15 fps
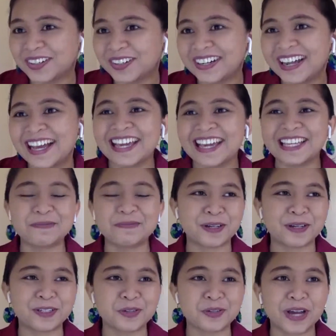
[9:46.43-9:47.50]
It's because
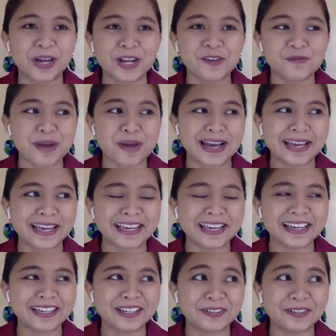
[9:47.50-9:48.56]
one of my
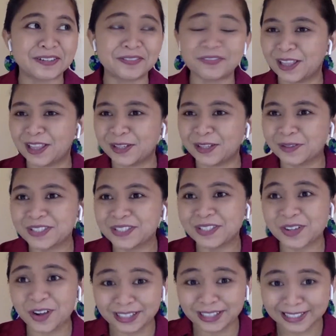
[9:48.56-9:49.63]
fellow
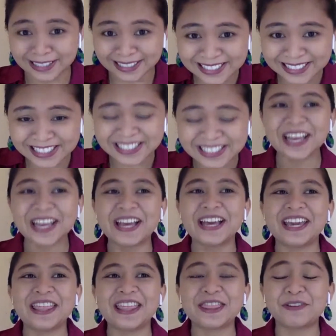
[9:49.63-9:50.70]
scholars in
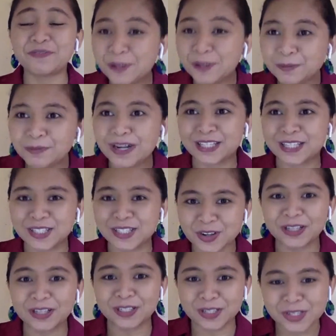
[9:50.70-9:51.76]
the Fulbright
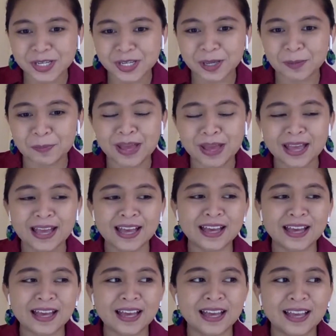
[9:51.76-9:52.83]
scholarship
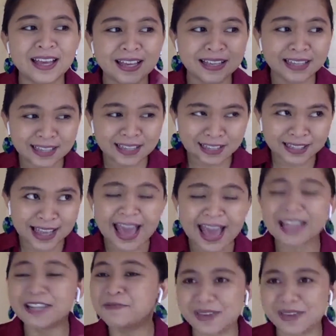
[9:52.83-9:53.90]
had
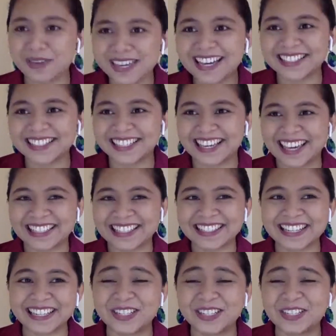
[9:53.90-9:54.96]
me as a guest in
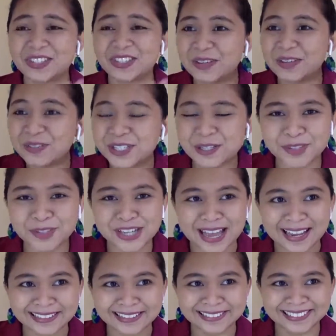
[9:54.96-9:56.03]
his YouTube channel.